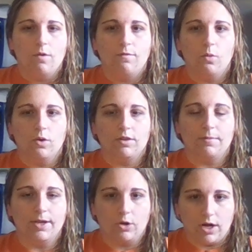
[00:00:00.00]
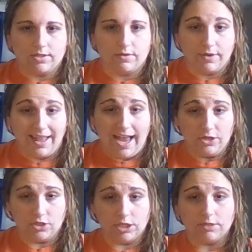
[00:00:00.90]
for the big crossover
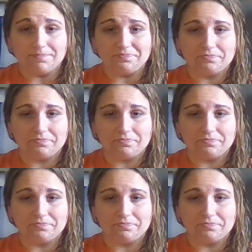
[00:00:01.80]
last year.